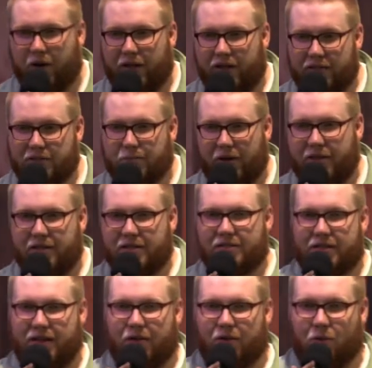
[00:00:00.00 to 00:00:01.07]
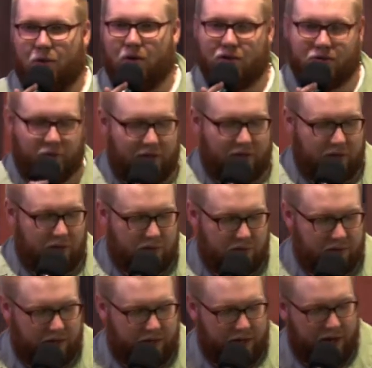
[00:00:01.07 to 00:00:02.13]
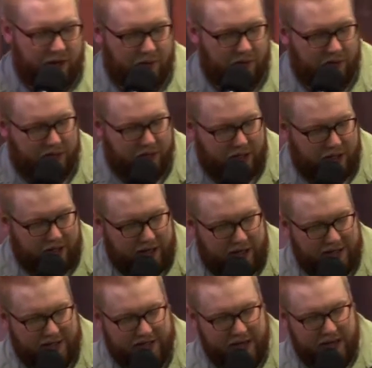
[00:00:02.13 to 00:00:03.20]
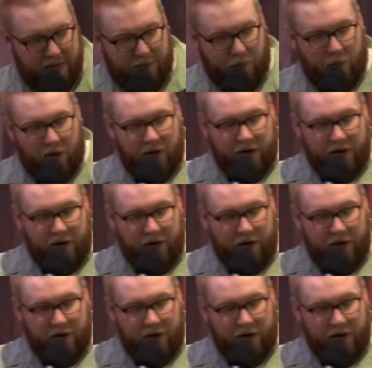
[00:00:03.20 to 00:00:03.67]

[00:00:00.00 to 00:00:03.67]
worry. Let's break this down to words we use and know. Instead of